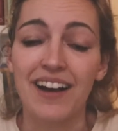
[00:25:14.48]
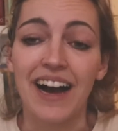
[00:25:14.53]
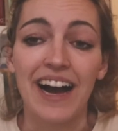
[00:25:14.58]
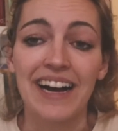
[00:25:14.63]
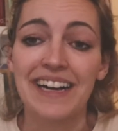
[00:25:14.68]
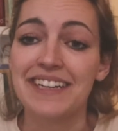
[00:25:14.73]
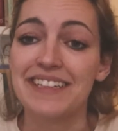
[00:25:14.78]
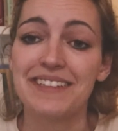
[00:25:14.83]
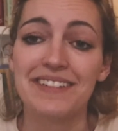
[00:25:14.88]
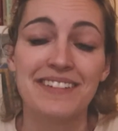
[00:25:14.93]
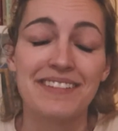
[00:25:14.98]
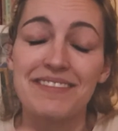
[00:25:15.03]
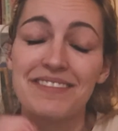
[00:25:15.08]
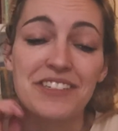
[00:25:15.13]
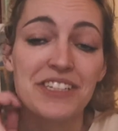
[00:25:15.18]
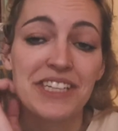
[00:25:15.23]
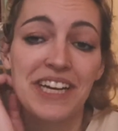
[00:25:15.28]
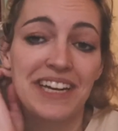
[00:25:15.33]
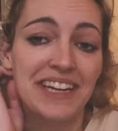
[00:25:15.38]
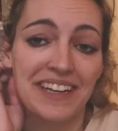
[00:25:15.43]
I
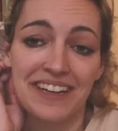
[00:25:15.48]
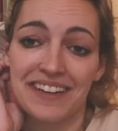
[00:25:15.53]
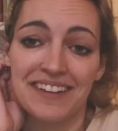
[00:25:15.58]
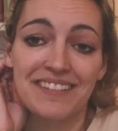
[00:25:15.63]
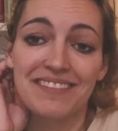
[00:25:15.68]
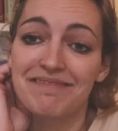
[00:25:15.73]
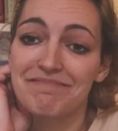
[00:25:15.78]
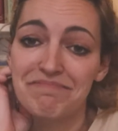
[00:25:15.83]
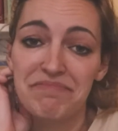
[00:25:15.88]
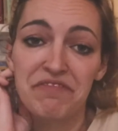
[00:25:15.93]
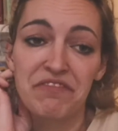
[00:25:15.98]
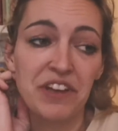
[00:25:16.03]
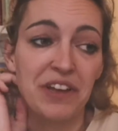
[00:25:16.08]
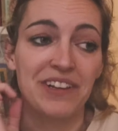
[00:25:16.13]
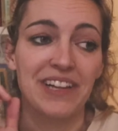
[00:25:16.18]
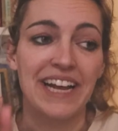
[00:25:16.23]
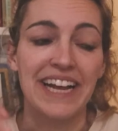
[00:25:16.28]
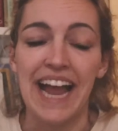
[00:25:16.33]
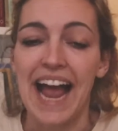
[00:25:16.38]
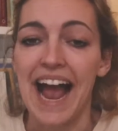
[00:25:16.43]
didn't
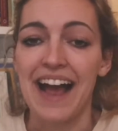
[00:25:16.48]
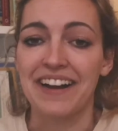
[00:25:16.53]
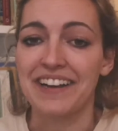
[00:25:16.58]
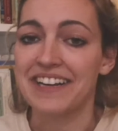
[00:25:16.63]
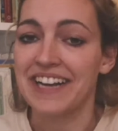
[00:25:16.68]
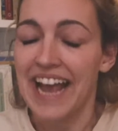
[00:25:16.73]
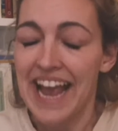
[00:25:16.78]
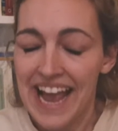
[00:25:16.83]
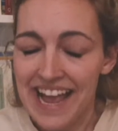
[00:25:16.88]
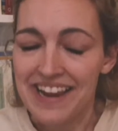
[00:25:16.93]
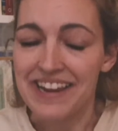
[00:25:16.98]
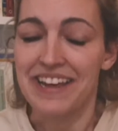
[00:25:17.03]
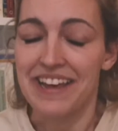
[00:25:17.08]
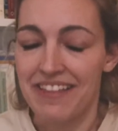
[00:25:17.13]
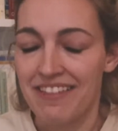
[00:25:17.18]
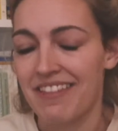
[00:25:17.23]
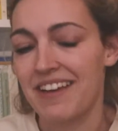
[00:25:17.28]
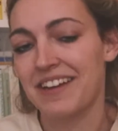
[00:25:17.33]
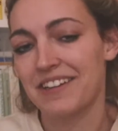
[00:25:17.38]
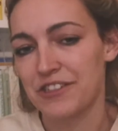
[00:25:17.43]
feel like added
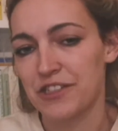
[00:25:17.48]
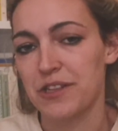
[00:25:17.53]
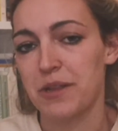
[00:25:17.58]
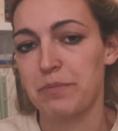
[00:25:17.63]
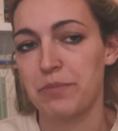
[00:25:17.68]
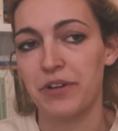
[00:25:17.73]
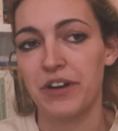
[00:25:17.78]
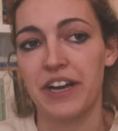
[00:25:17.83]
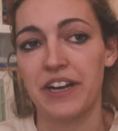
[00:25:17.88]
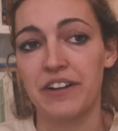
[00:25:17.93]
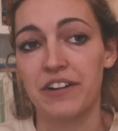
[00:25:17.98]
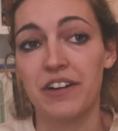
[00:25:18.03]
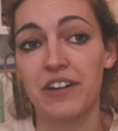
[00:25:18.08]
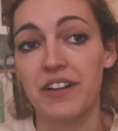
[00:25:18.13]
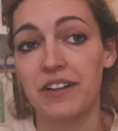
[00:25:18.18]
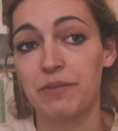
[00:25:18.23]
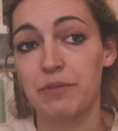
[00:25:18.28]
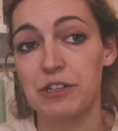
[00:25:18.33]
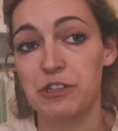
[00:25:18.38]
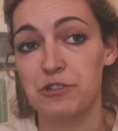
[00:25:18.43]
anything to the book at
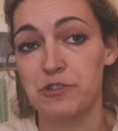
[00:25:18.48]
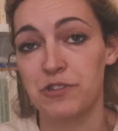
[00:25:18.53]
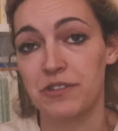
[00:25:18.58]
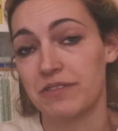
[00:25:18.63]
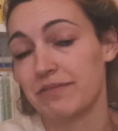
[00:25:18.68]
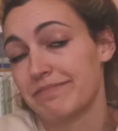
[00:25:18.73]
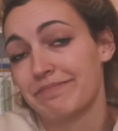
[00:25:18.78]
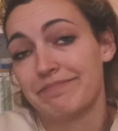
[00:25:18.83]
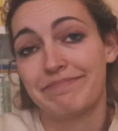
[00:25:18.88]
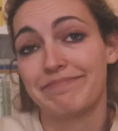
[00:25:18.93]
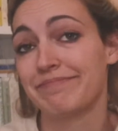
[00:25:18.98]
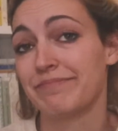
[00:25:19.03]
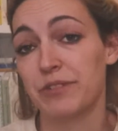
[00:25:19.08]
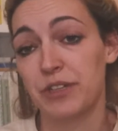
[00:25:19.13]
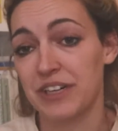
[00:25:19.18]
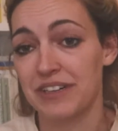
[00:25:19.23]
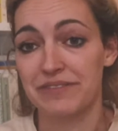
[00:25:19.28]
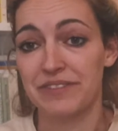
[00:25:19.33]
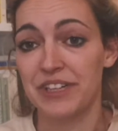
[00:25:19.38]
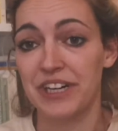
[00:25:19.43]
all, which,
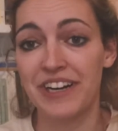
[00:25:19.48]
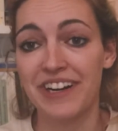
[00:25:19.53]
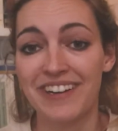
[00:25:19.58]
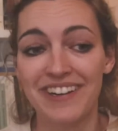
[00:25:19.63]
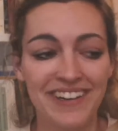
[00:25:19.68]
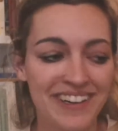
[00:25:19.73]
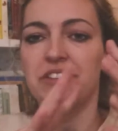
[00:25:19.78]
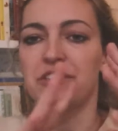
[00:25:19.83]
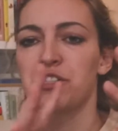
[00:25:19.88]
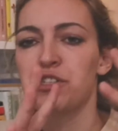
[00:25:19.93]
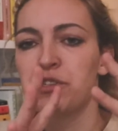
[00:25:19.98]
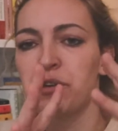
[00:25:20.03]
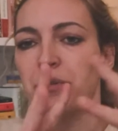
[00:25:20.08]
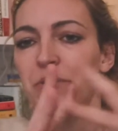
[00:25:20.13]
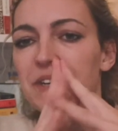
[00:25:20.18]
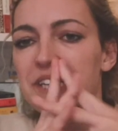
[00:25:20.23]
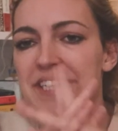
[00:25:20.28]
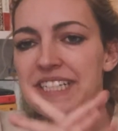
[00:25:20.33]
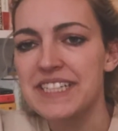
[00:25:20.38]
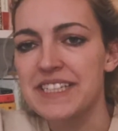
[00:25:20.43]
whatever. The
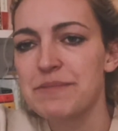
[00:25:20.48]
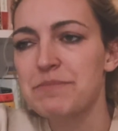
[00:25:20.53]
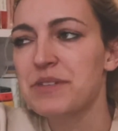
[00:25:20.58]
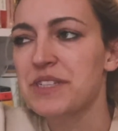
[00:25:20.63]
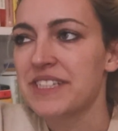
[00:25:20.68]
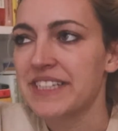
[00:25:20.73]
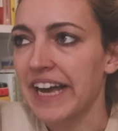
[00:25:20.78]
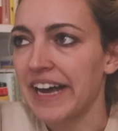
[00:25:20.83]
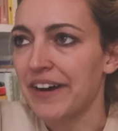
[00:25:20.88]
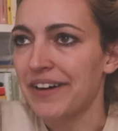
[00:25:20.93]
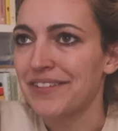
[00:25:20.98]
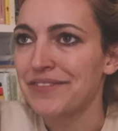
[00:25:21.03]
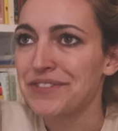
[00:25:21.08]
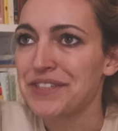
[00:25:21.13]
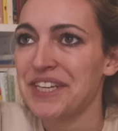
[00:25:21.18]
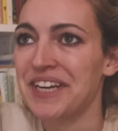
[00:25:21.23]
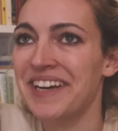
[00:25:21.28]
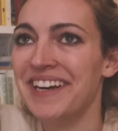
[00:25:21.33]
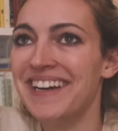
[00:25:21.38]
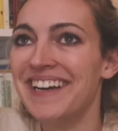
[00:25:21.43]
stories
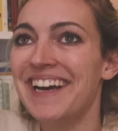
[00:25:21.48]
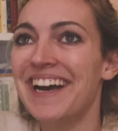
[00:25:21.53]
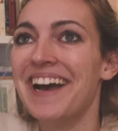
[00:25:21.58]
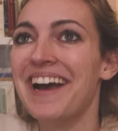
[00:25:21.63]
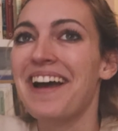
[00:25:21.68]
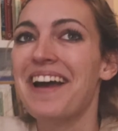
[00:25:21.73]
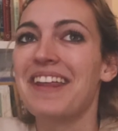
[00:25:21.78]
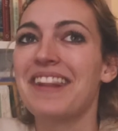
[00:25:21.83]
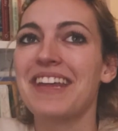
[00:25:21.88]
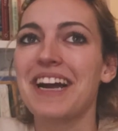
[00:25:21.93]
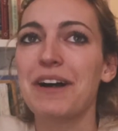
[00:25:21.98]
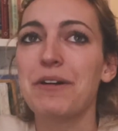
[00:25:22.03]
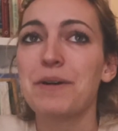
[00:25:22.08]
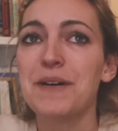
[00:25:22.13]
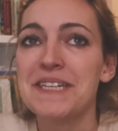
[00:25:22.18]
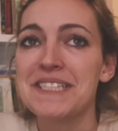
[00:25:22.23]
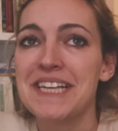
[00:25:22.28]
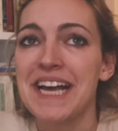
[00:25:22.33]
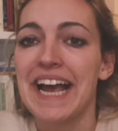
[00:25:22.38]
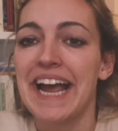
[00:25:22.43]
themselves, there
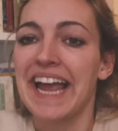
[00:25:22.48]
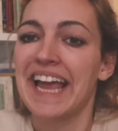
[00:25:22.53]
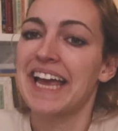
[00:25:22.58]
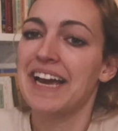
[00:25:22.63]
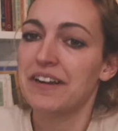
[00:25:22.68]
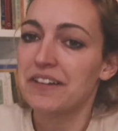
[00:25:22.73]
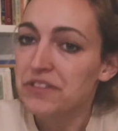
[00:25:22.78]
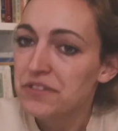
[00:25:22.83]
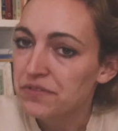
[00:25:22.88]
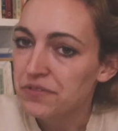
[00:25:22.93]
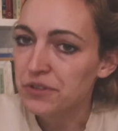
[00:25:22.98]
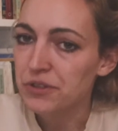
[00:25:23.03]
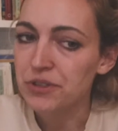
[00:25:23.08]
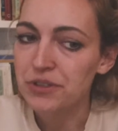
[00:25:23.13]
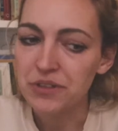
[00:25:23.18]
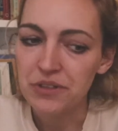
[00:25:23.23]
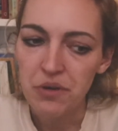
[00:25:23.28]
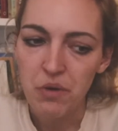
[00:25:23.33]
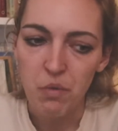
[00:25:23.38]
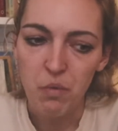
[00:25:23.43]
was a
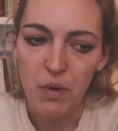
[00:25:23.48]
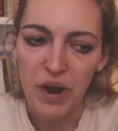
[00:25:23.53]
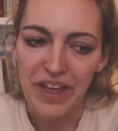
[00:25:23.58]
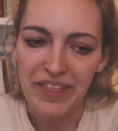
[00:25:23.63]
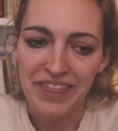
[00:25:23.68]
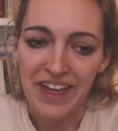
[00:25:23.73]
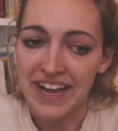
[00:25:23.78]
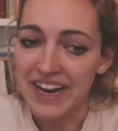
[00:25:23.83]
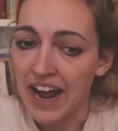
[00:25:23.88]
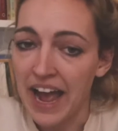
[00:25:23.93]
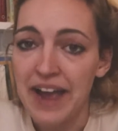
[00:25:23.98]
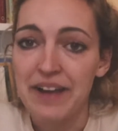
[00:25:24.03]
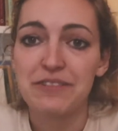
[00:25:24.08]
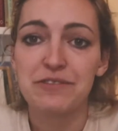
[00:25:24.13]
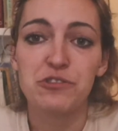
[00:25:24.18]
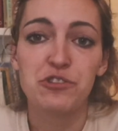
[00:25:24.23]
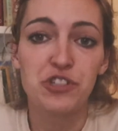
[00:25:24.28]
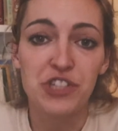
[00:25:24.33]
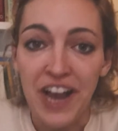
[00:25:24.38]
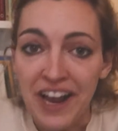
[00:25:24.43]
handful that
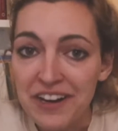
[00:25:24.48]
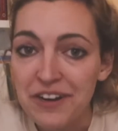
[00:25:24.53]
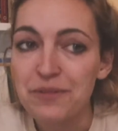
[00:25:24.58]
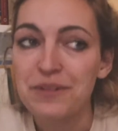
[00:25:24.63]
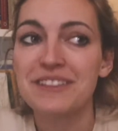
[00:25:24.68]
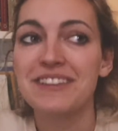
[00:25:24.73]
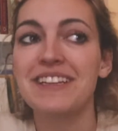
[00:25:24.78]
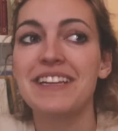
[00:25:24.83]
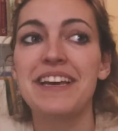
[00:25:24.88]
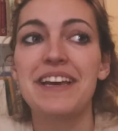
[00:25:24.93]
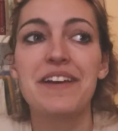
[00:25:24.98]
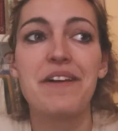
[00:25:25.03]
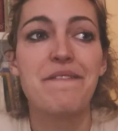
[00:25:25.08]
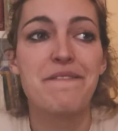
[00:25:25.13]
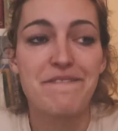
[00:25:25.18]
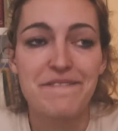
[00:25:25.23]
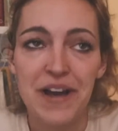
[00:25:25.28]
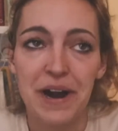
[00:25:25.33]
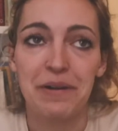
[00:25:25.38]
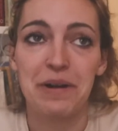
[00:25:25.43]
I genuinely
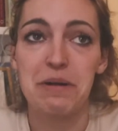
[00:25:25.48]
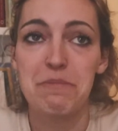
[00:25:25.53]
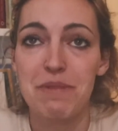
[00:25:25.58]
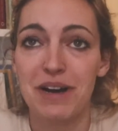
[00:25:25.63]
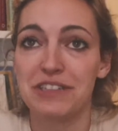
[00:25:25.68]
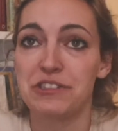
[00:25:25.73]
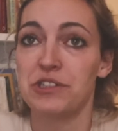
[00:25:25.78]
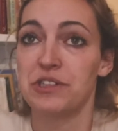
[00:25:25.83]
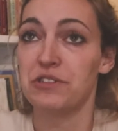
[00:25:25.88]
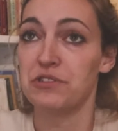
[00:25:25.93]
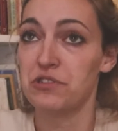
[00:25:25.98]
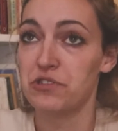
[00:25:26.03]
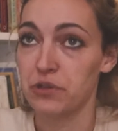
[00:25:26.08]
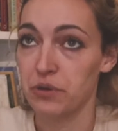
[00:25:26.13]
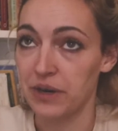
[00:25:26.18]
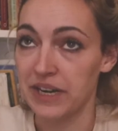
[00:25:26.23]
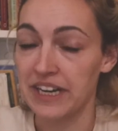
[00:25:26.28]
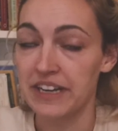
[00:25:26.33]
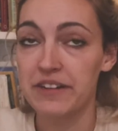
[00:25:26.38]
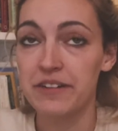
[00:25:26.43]
very much
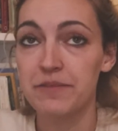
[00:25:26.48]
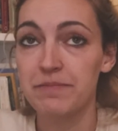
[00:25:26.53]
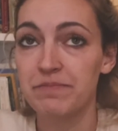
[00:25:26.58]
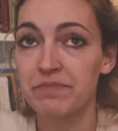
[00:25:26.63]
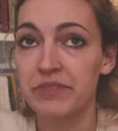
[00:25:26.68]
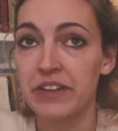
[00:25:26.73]
enjoyed.